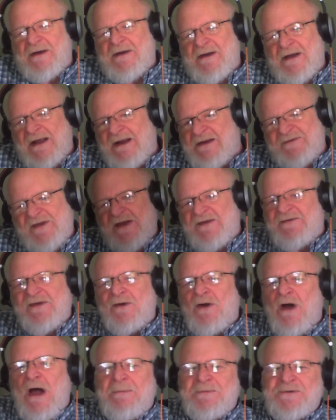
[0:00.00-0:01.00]
as I
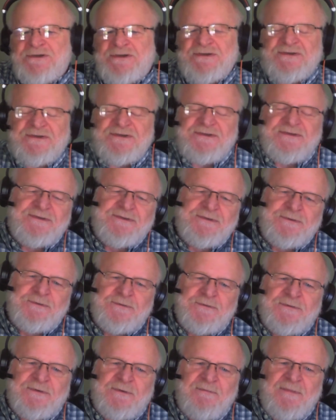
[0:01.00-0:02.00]
said, options
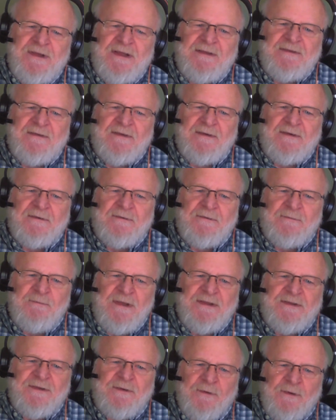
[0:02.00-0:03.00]
to meet
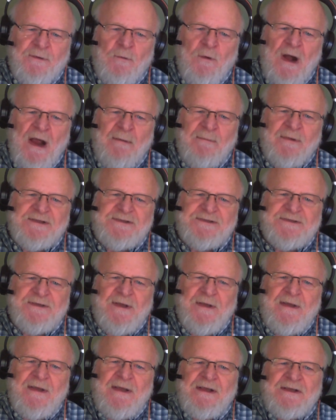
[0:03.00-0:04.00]
the requirements.
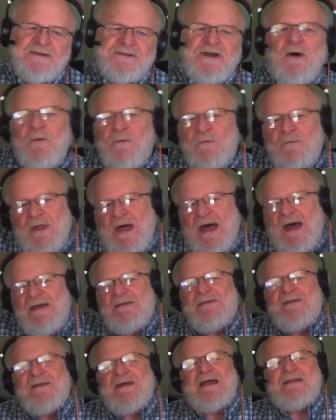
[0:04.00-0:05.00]
So
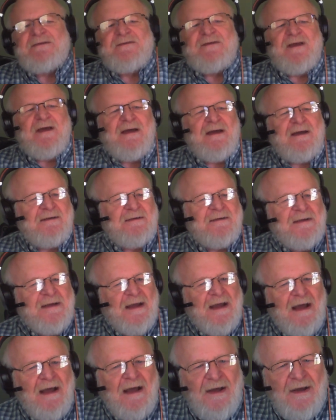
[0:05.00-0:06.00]
that
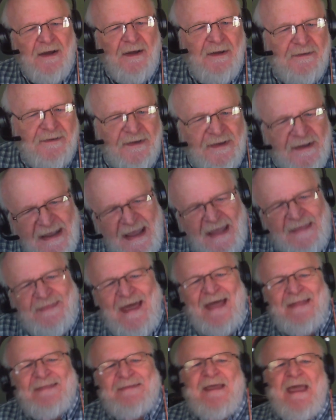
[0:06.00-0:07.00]
you can get
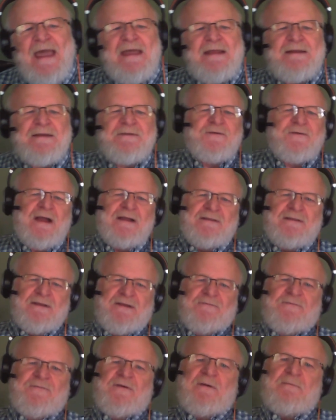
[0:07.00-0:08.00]
that data
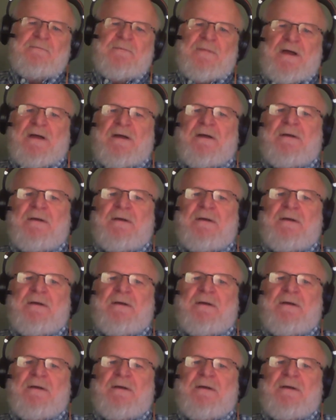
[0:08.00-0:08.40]
directly from